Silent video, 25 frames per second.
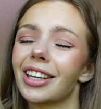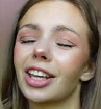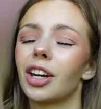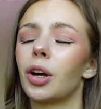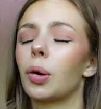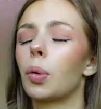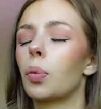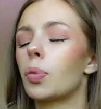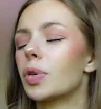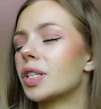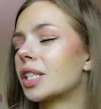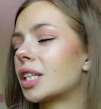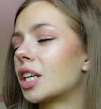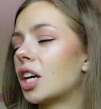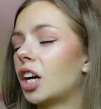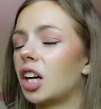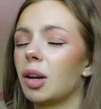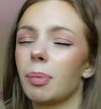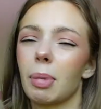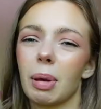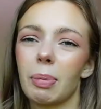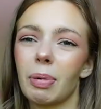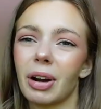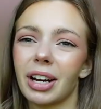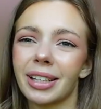you know, it was
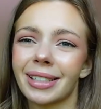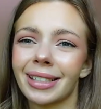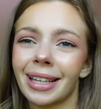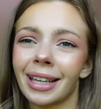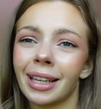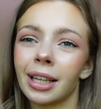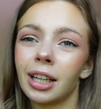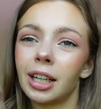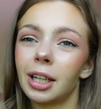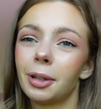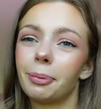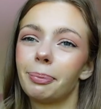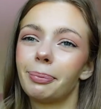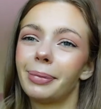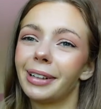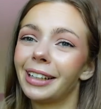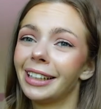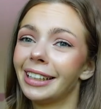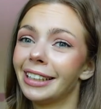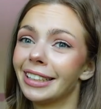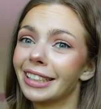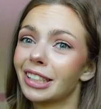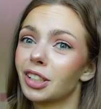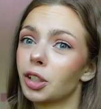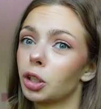gonna be pricey, but
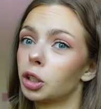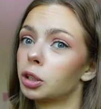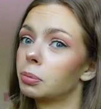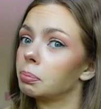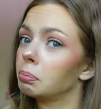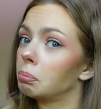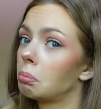it is good.